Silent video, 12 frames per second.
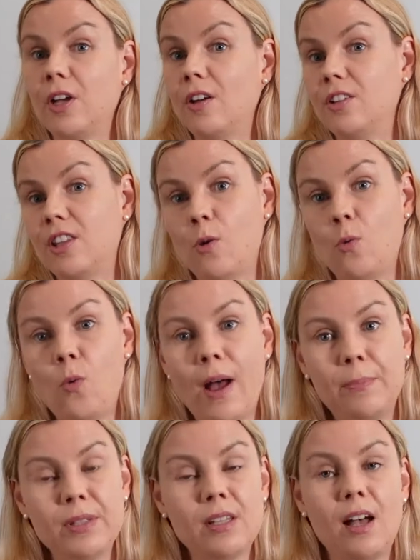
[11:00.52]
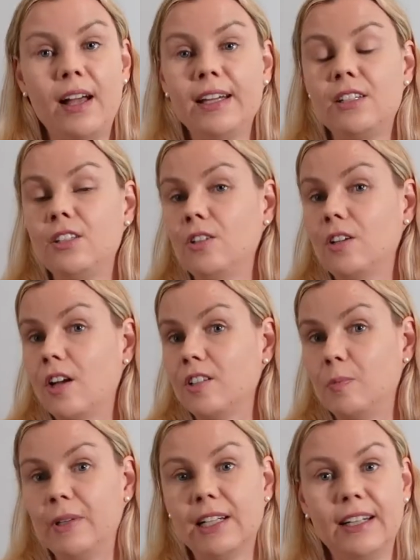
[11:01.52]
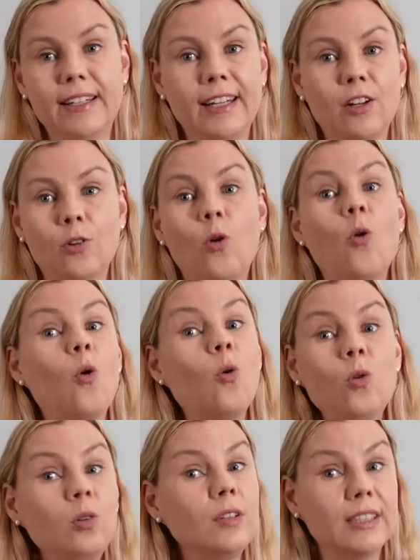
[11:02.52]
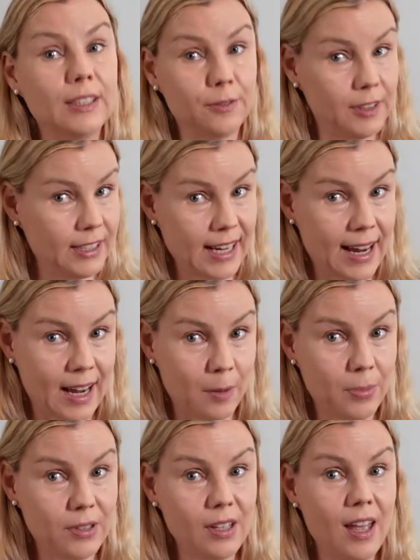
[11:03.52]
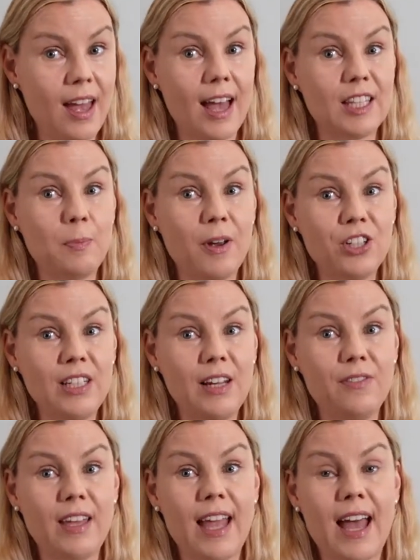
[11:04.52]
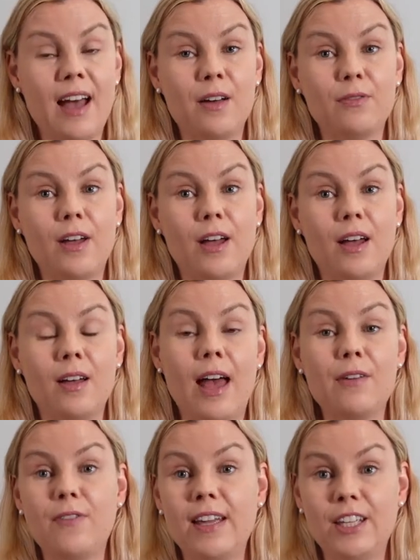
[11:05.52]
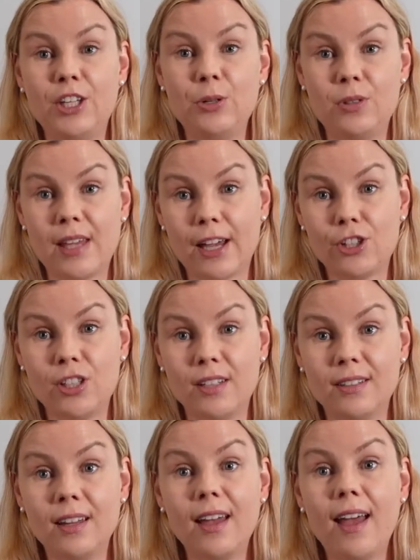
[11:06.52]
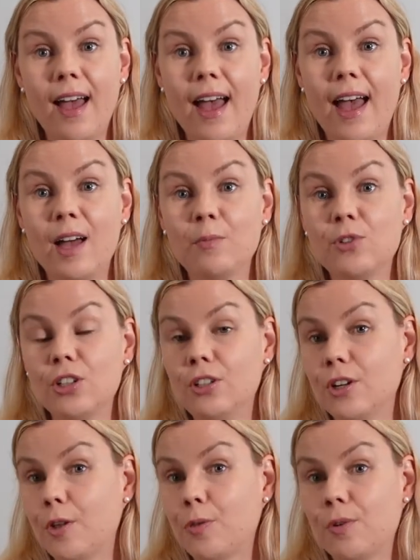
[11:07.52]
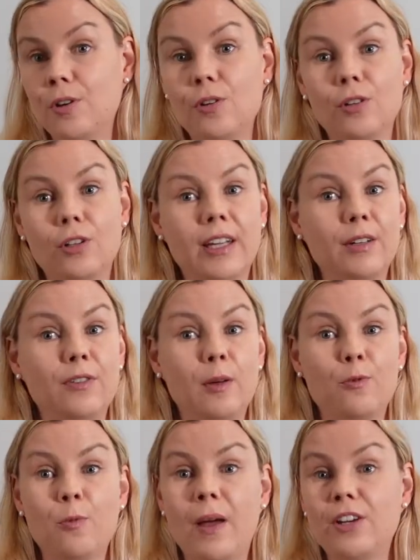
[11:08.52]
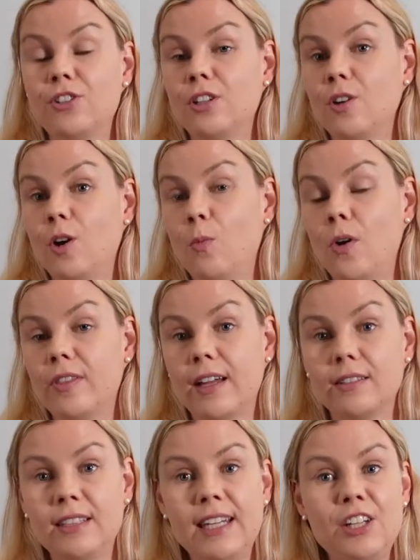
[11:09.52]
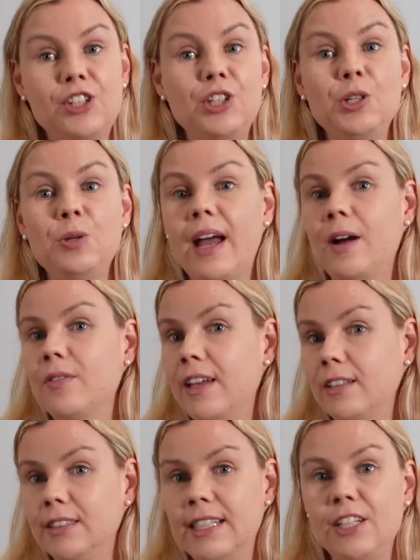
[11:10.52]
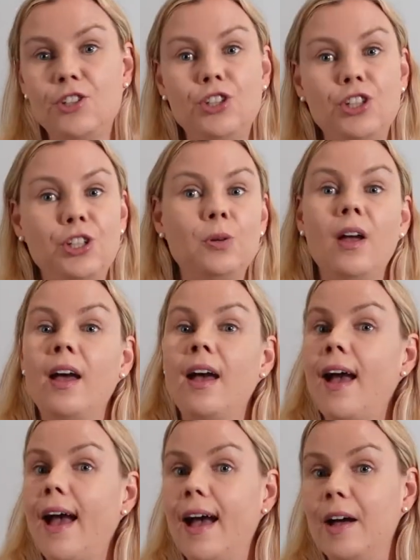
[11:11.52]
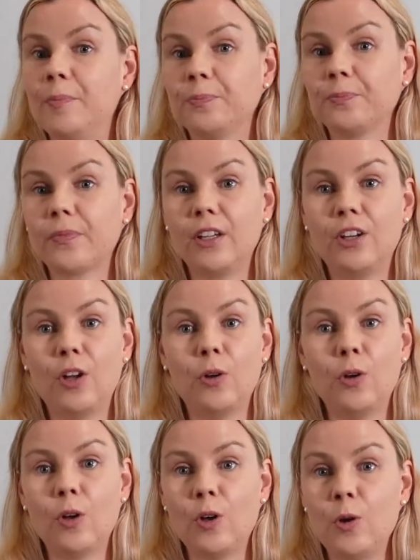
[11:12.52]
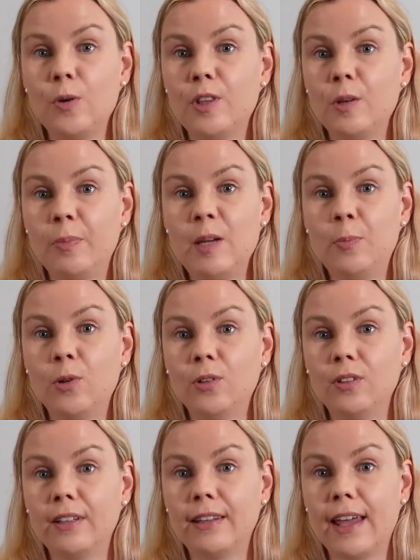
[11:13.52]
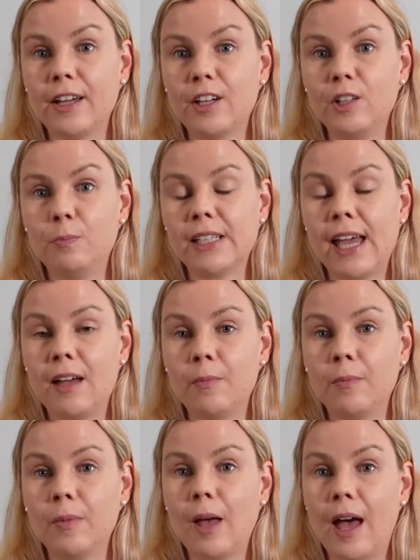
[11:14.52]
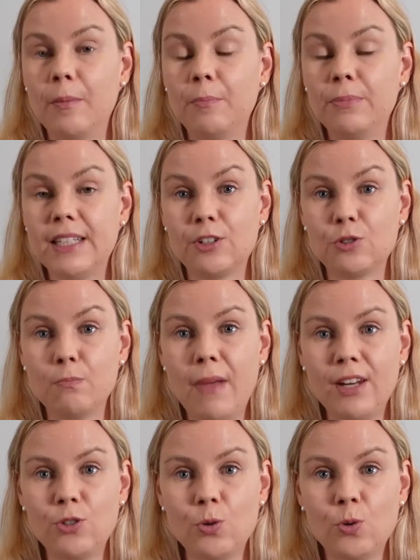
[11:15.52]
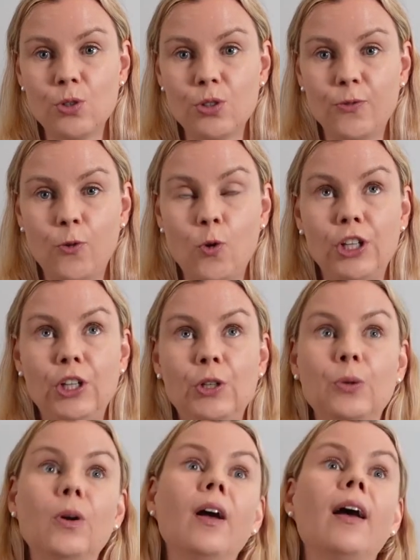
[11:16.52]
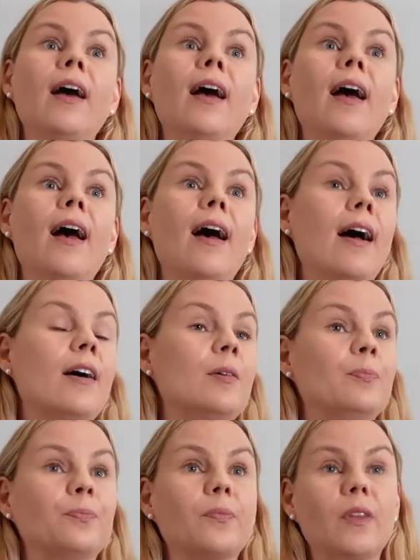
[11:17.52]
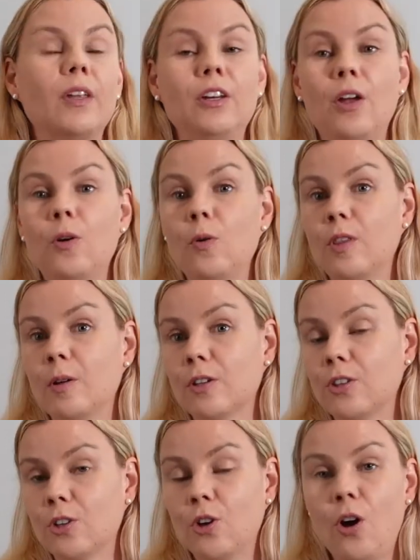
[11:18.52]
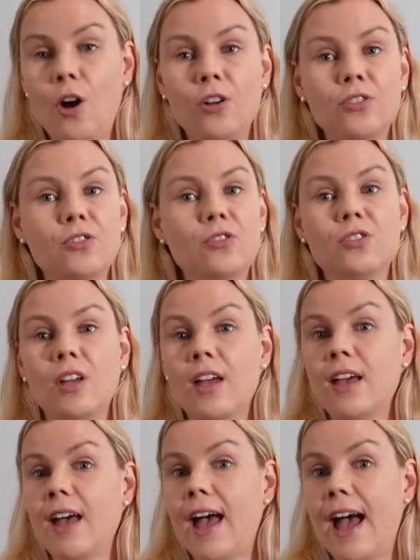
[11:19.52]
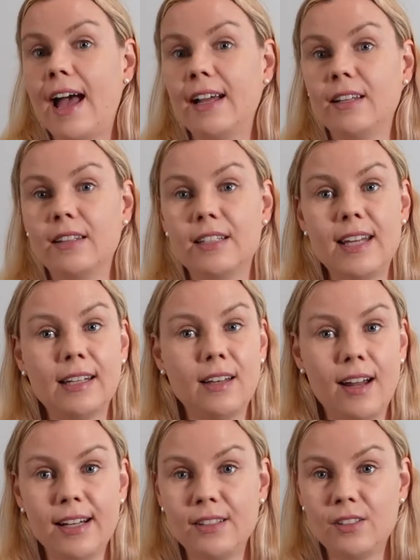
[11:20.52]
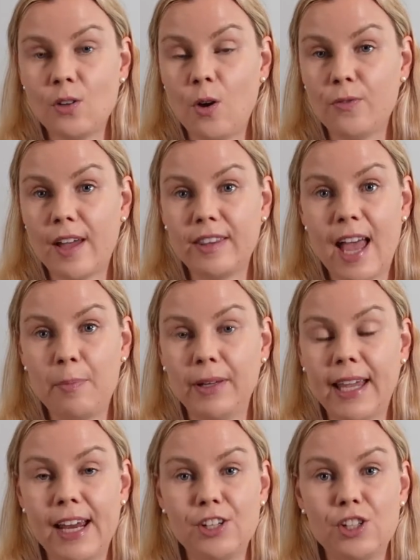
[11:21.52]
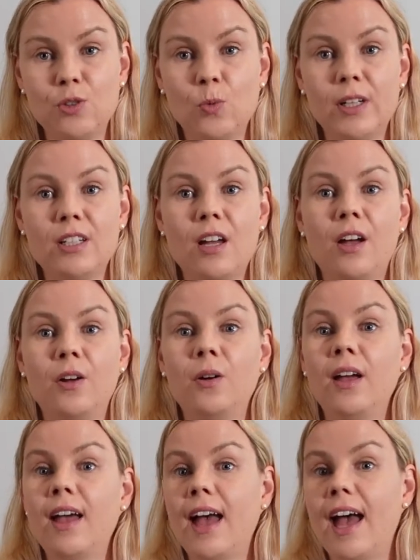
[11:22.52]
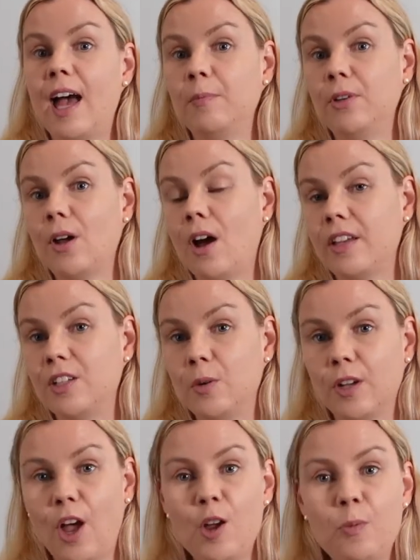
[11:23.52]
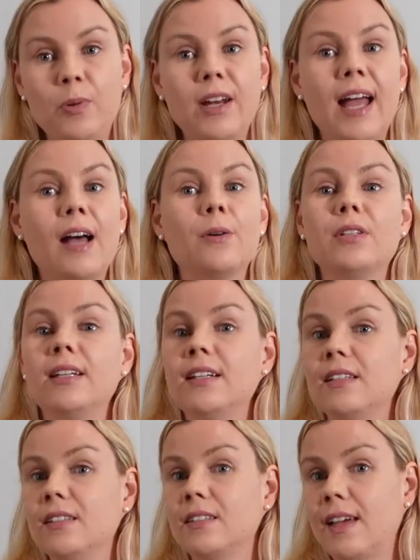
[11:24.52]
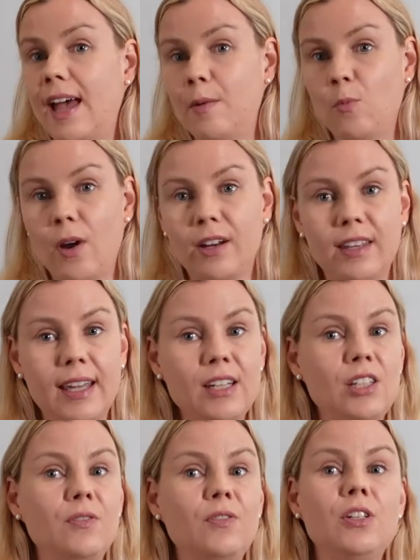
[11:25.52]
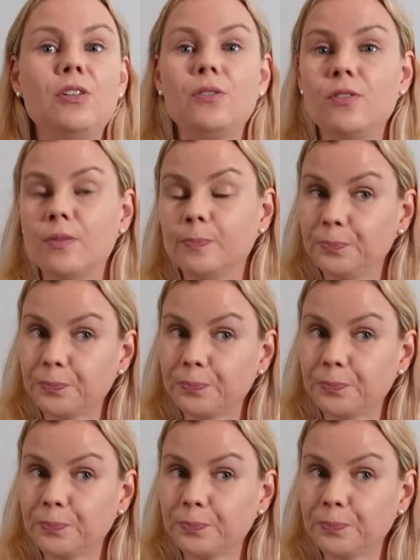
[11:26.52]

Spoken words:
going to their website, you're going to be clicking on all the different tabs, especially if they have a FAQ section to look through. You're looking for information on what they'll teach you, how they'll teach you, who are the people that could become potential mentors for you, the costs and the deadlines of the application window, are they doing open houses, when are the interviews?